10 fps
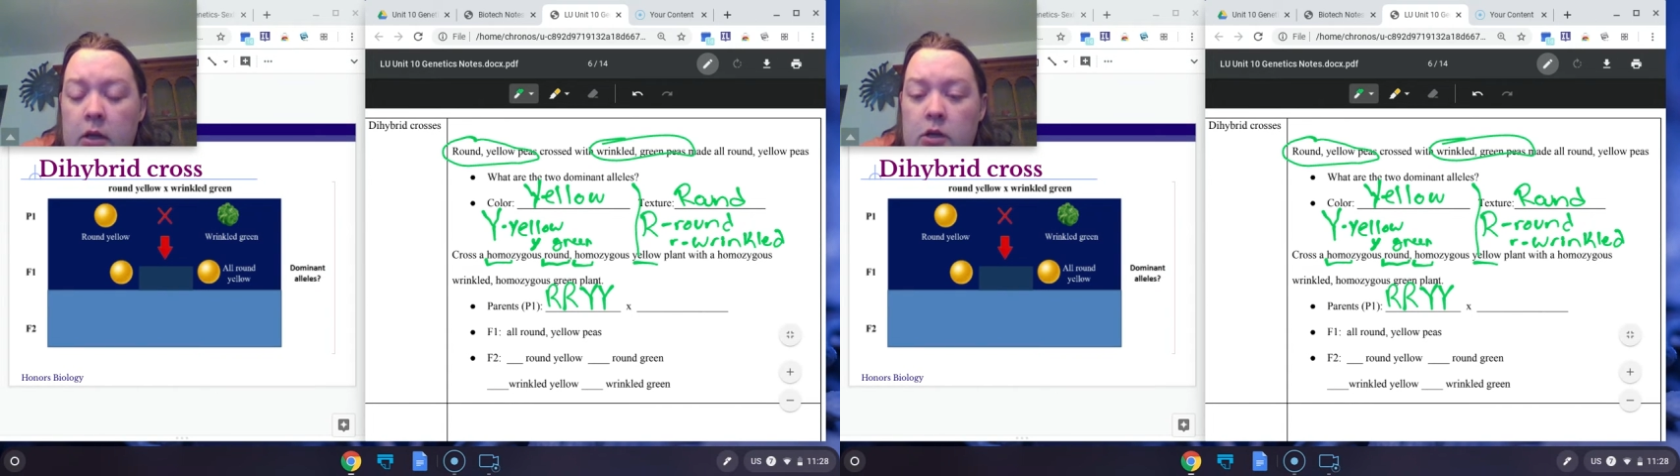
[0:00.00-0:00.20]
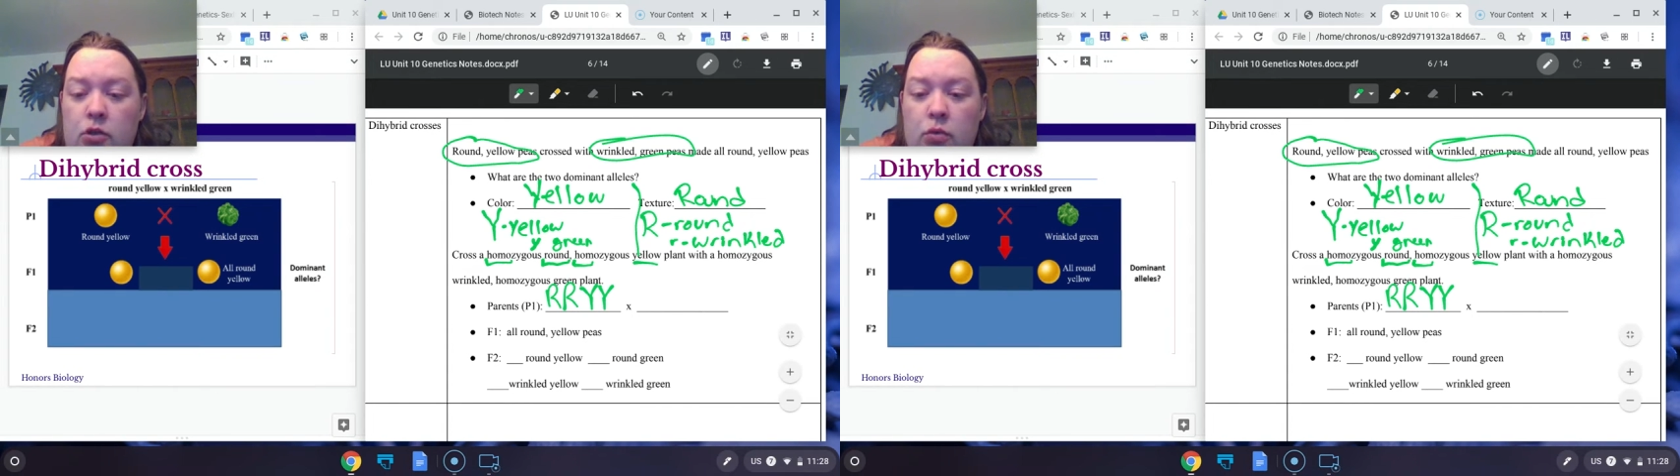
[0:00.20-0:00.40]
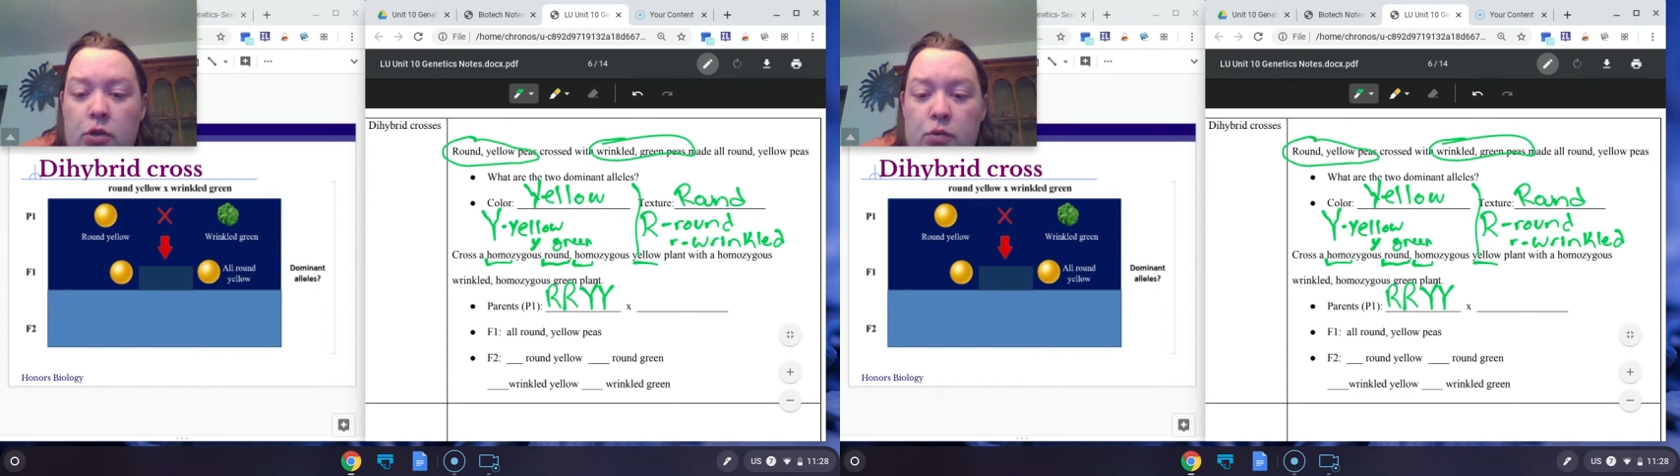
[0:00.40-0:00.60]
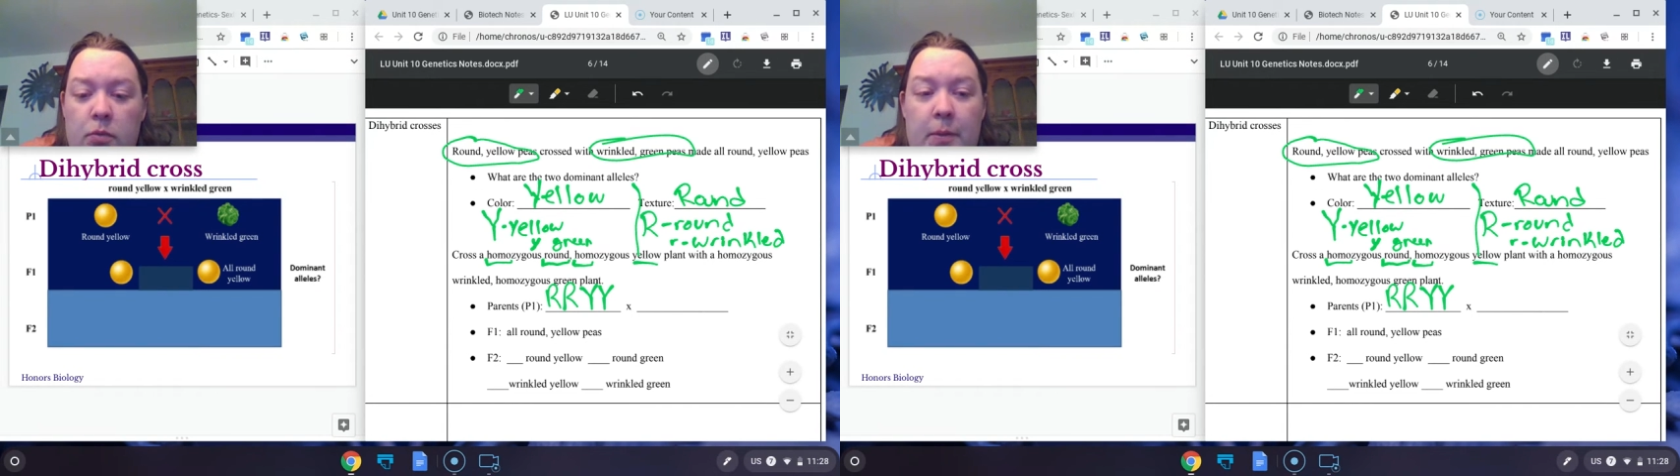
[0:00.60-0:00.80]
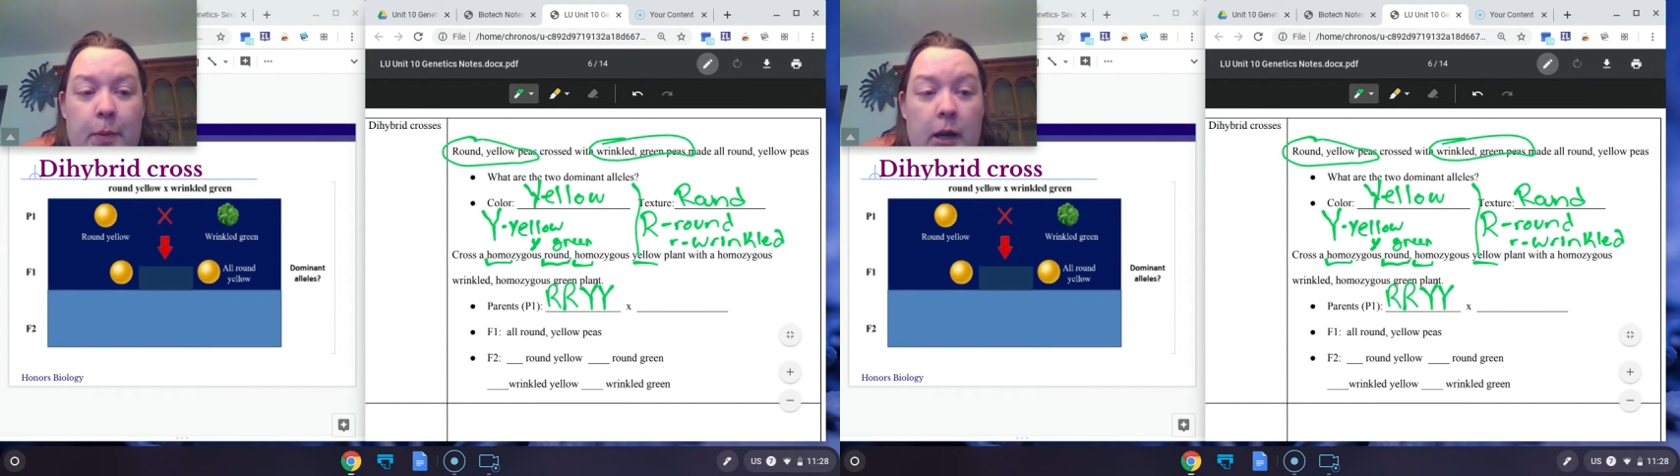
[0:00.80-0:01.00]
So this would
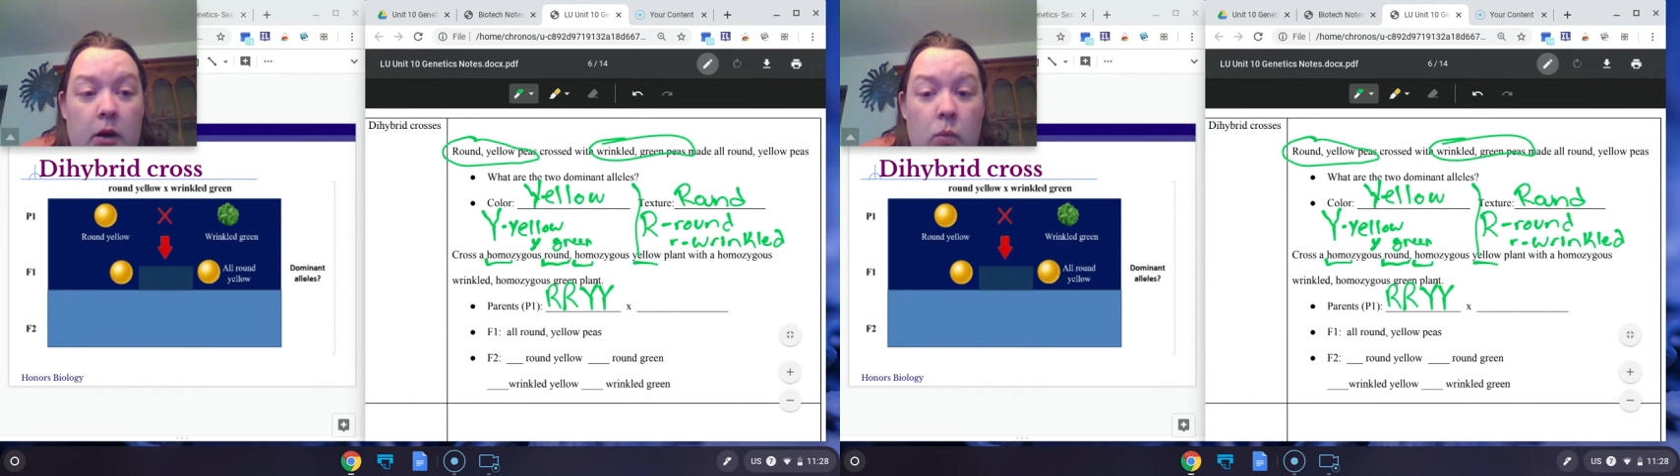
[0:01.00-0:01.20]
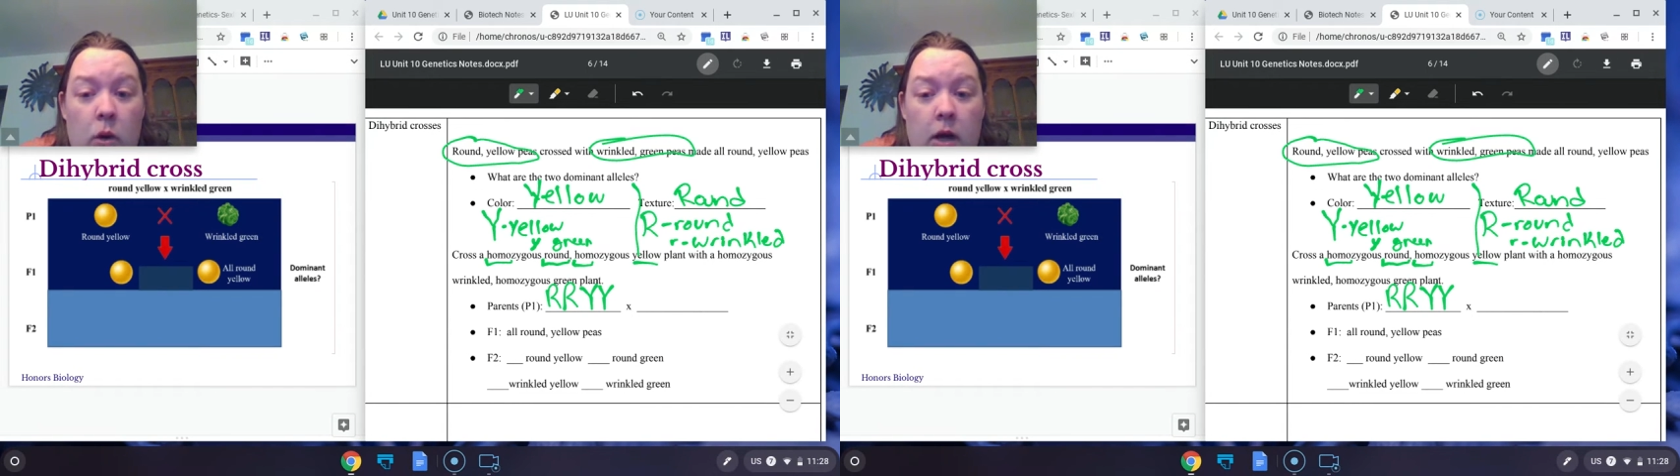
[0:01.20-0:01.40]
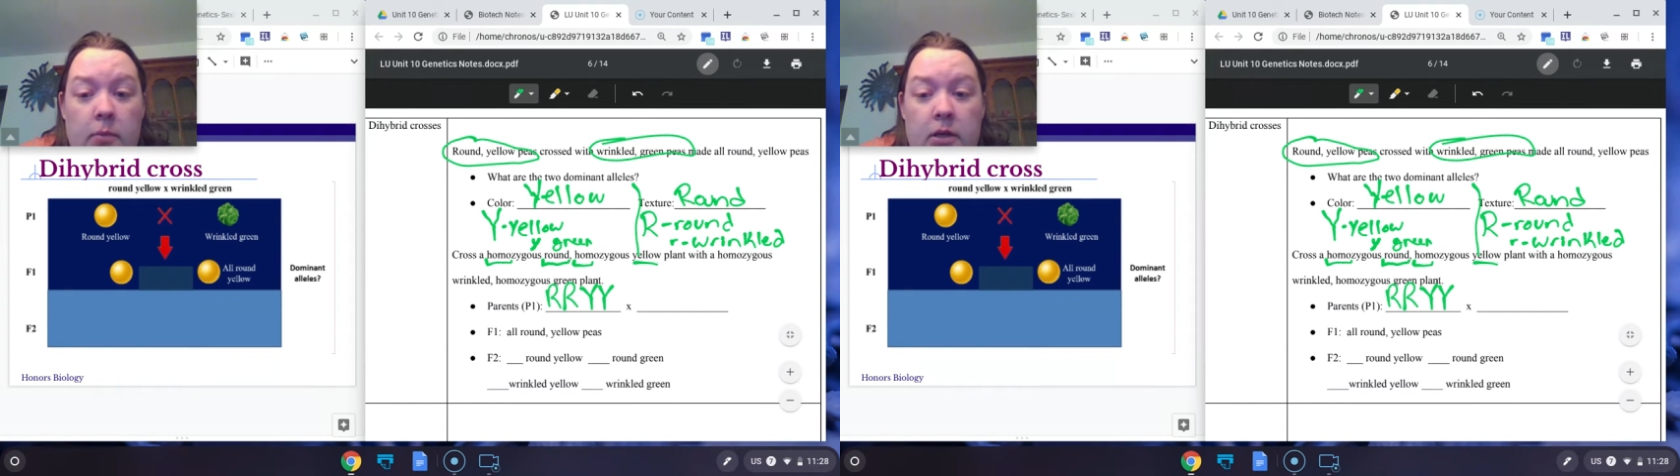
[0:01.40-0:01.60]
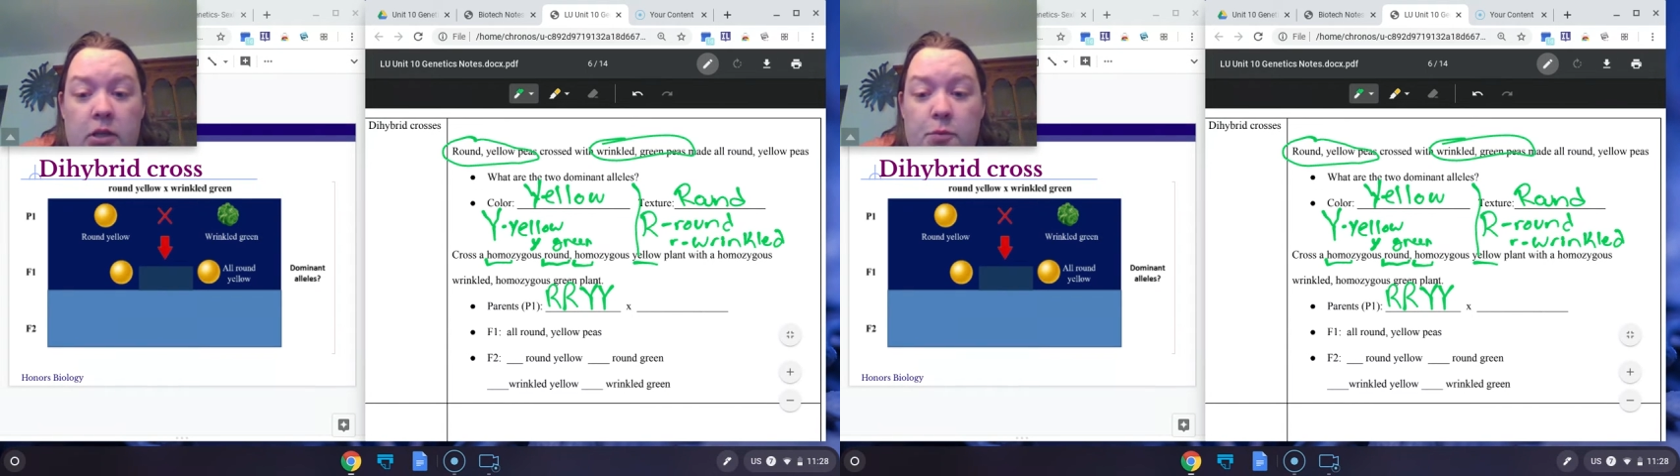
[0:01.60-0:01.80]
be parent 1 because